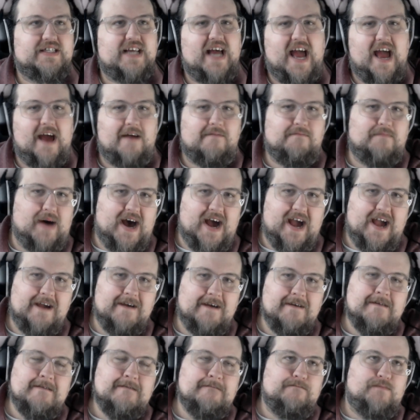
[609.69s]
and by
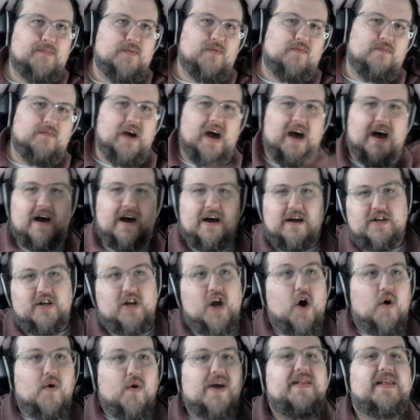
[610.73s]

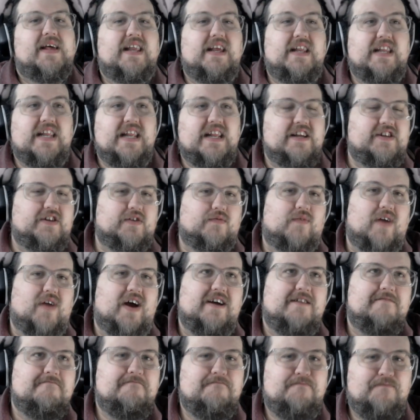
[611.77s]
knowing that he needed to
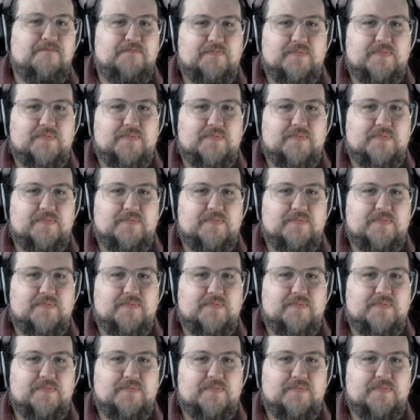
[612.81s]
run.